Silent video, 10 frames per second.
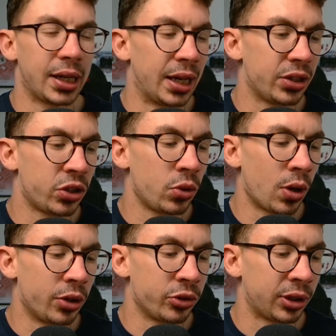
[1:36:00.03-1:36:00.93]
hit
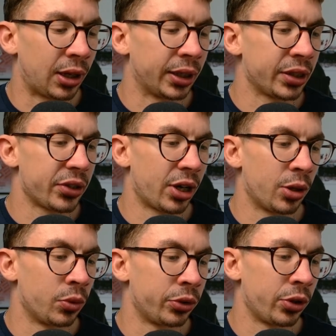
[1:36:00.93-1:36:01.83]
200 likes, I
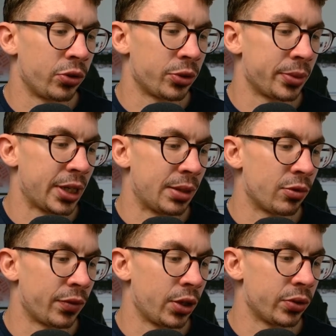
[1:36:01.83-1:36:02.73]
will do some team
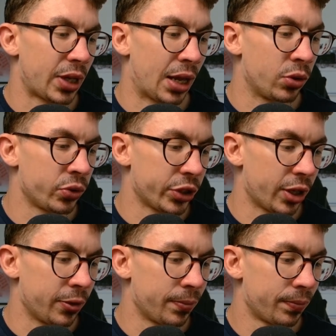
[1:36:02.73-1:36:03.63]
reviews. And also,